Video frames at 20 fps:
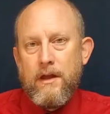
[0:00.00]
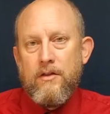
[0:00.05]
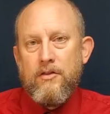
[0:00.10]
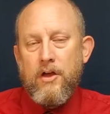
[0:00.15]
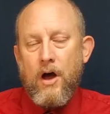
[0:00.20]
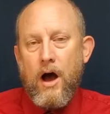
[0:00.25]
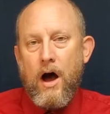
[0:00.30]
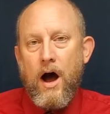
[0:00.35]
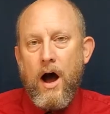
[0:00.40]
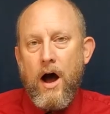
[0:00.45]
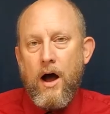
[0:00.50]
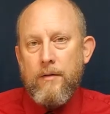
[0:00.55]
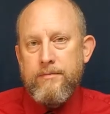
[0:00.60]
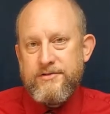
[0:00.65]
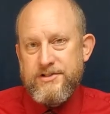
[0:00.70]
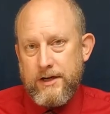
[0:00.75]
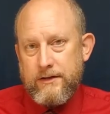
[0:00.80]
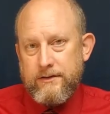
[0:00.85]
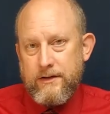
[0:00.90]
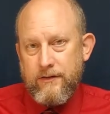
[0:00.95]
The
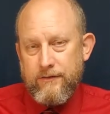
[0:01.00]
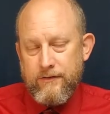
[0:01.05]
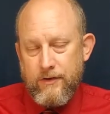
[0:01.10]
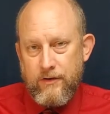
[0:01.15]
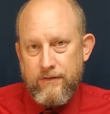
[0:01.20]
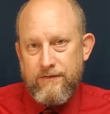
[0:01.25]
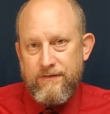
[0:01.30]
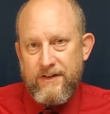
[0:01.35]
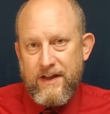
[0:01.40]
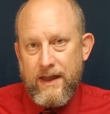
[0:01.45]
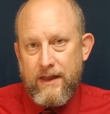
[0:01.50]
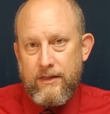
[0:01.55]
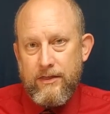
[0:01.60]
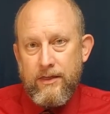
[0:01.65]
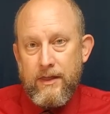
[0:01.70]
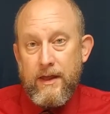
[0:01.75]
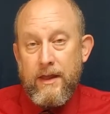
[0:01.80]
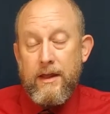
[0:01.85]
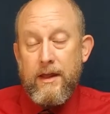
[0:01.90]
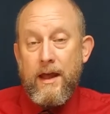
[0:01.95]
object of your faith
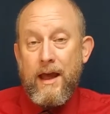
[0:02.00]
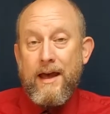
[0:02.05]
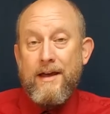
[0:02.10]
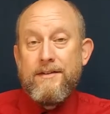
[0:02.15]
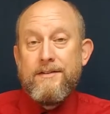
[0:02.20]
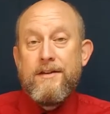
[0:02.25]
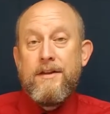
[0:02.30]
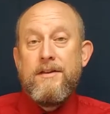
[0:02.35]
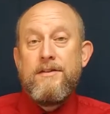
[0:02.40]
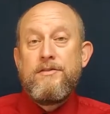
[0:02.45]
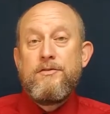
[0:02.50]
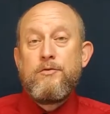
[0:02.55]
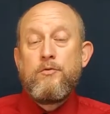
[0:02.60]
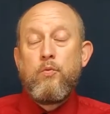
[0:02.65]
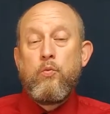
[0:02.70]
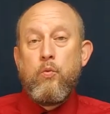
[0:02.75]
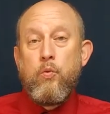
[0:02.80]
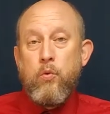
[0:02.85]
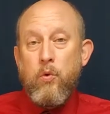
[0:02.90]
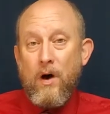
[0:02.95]
is
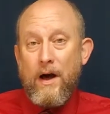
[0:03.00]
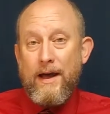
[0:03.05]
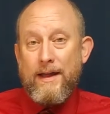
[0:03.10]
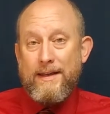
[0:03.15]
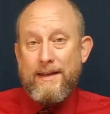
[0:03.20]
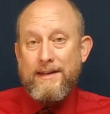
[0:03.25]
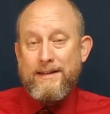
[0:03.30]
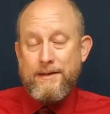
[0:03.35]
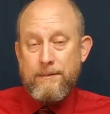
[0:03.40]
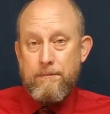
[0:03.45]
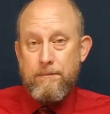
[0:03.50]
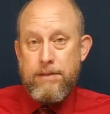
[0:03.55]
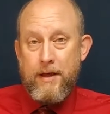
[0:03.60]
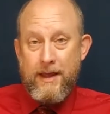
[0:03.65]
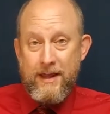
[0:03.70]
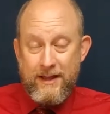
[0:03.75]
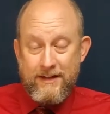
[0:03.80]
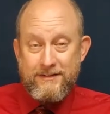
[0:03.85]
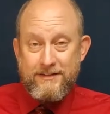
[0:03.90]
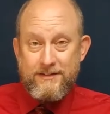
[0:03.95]
what it
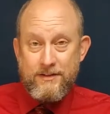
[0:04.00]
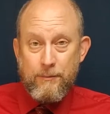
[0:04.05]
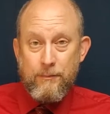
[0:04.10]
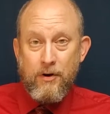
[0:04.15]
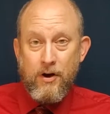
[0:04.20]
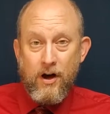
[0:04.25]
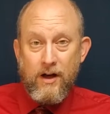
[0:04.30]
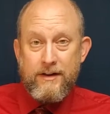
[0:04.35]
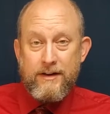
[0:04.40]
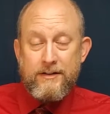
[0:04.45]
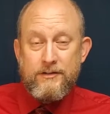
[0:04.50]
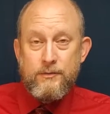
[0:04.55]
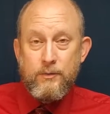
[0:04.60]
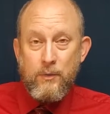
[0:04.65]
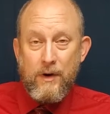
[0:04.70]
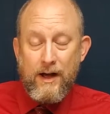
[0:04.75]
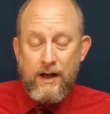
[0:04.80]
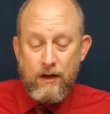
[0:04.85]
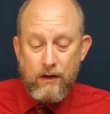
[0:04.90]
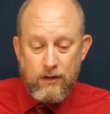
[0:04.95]
depends upon as
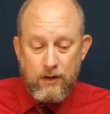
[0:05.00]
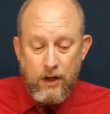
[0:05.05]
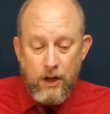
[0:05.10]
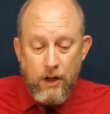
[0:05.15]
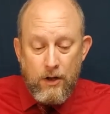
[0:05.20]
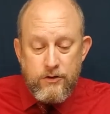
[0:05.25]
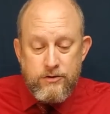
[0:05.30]
well.